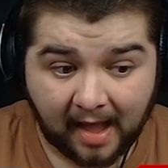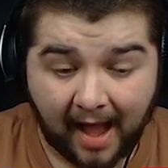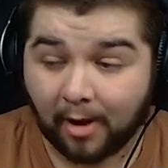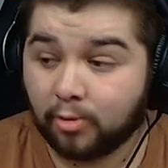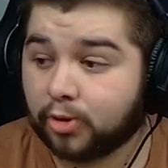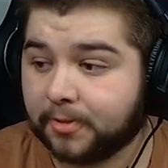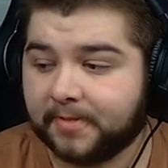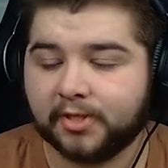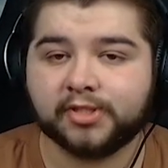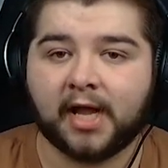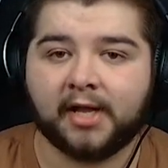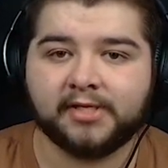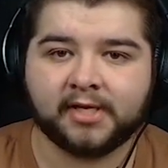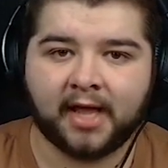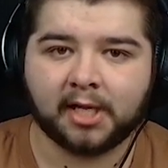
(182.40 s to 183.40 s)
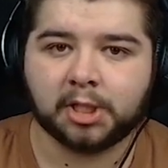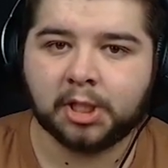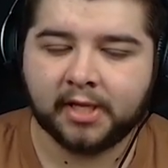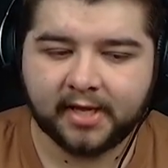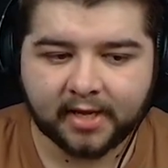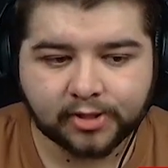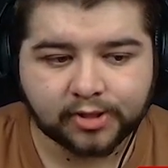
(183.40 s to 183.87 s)
how good this tactic
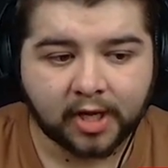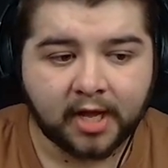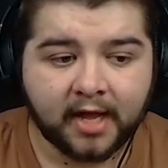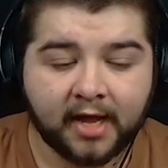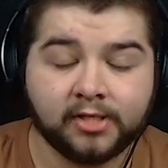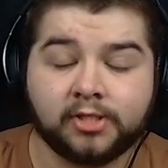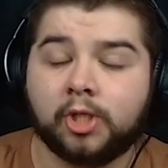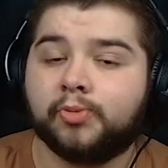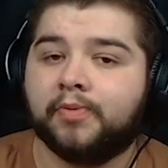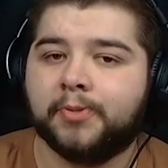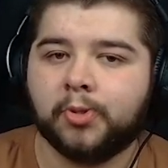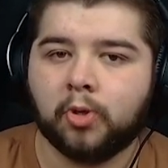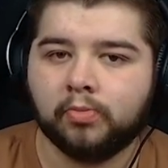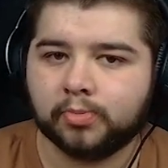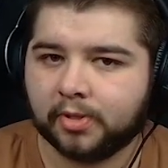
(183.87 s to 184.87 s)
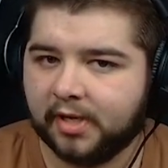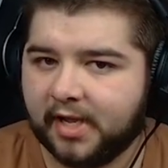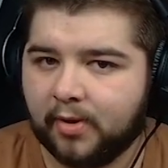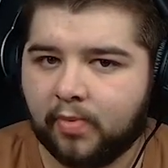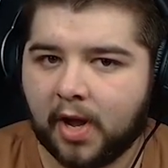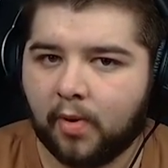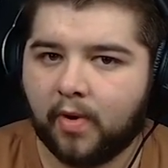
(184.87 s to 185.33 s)
actually is. It does perform really
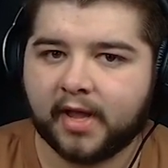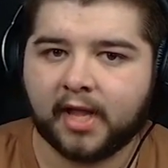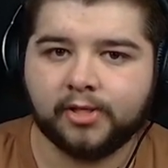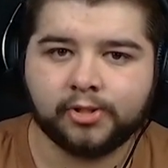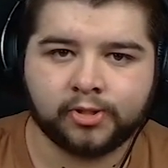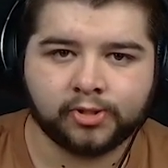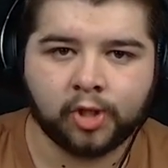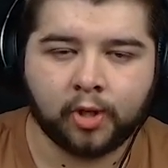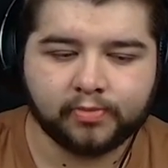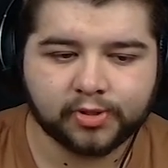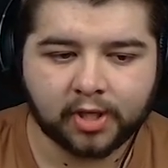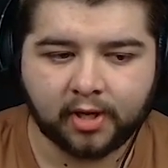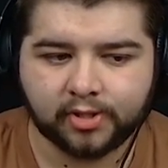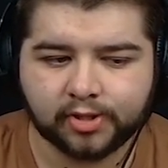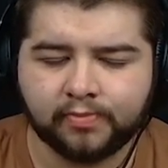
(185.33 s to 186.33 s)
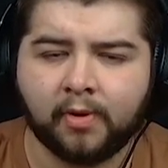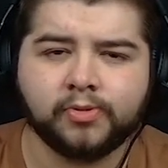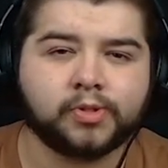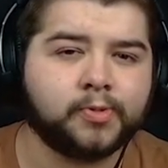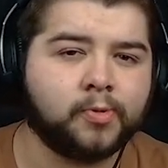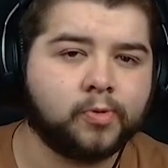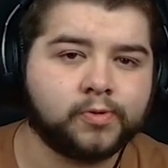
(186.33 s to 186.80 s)
well against the top sides.
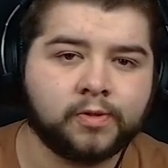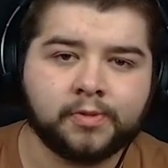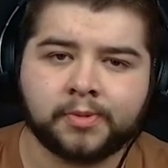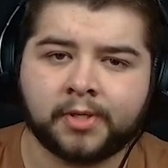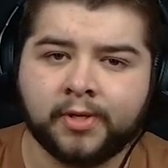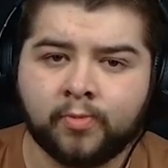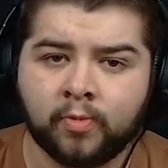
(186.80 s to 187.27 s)
Most 43